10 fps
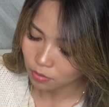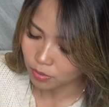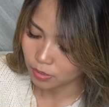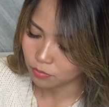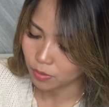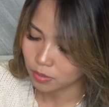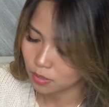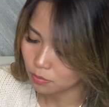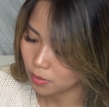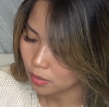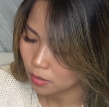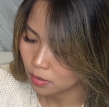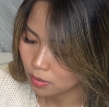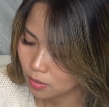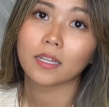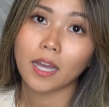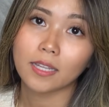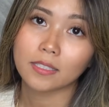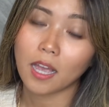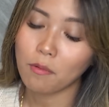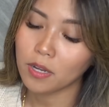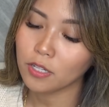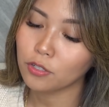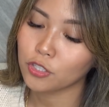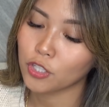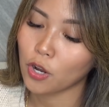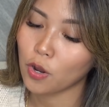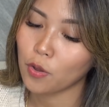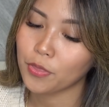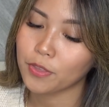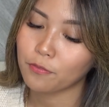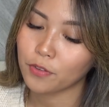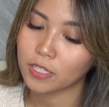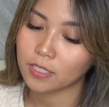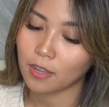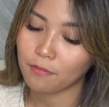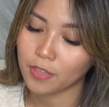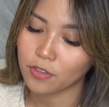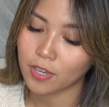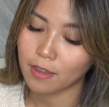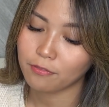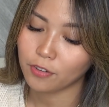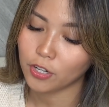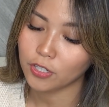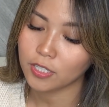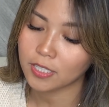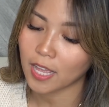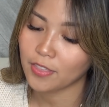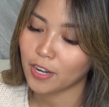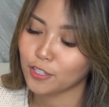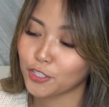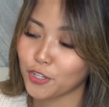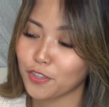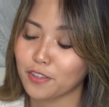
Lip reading: Oh, this one. Guys, I want you to show the free stuff that you get first, and then I'll show you